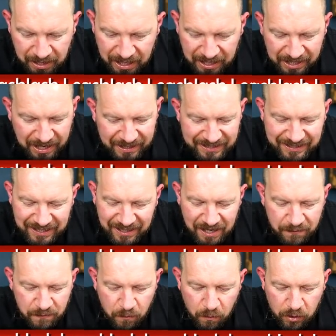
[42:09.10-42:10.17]
like I still
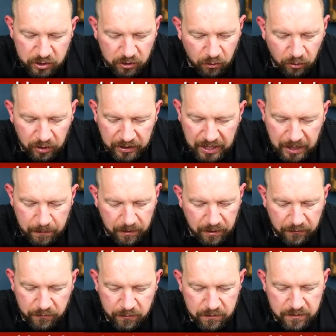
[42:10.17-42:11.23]
haven't watched all of Game of
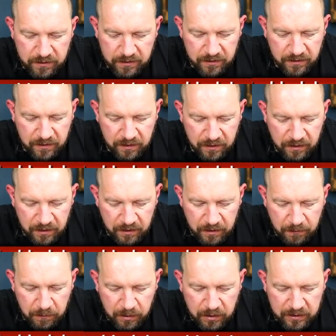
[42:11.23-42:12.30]
Thrones
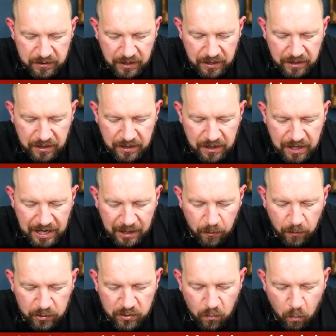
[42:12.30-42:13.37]
because I, I
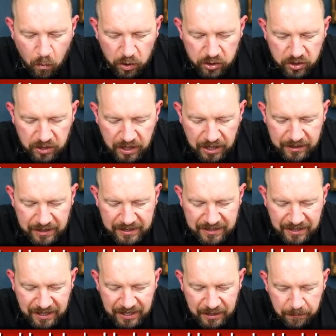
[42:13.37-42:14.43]
wasn't watching it at the
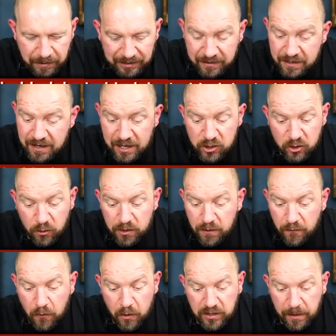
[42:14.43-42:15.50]
time. I didn't enjoy the
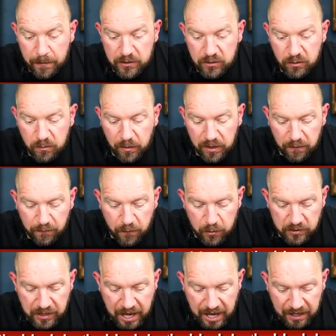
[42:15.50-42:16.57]
first episode when it
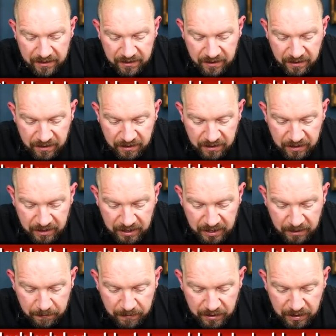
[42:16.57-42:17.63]
first aired.
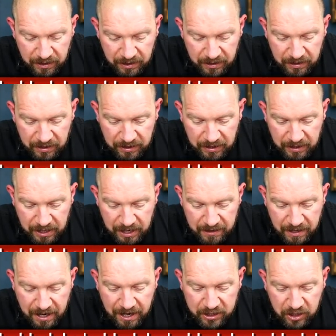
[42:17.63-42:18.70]
Um,
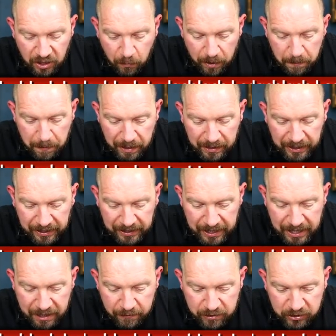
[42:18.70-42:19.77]
and then actually I went back like
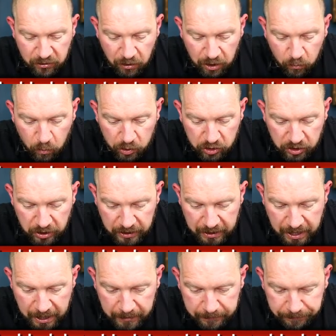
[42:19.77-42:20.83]
later and started watching it
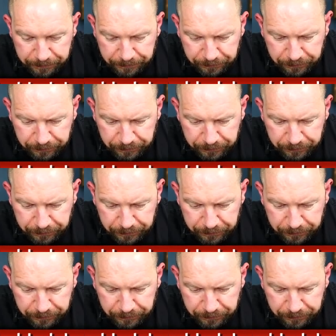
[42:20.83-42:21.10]
again.